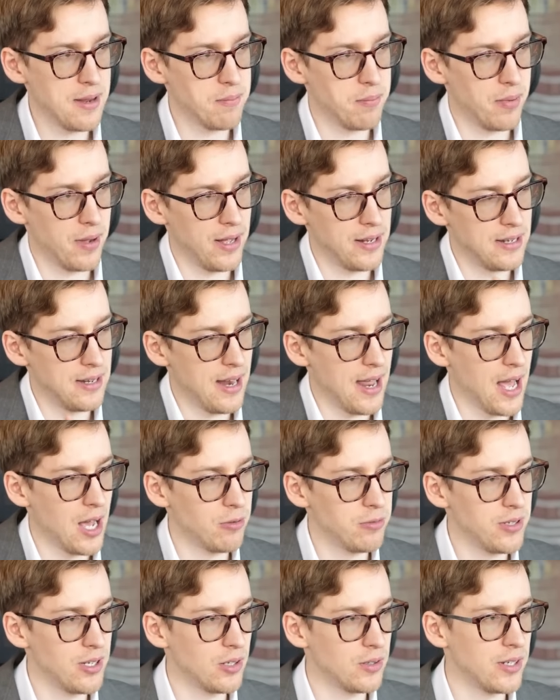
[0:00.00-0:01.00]
but now
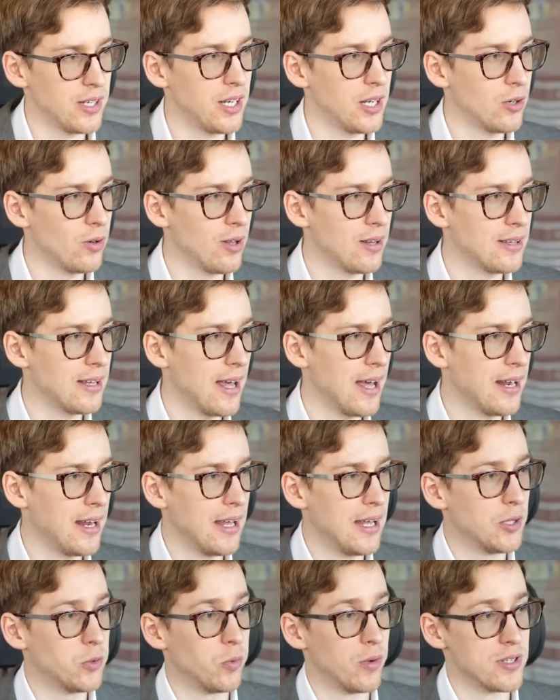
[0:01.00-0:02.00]
we are hearing that
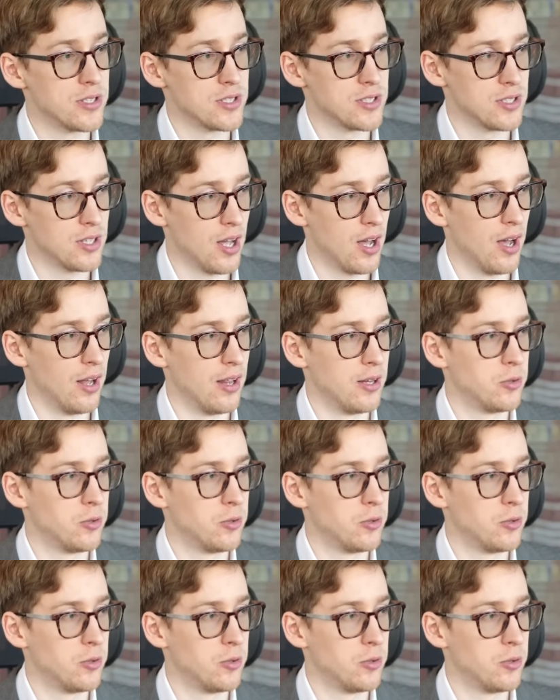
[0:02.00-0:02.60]
it was not.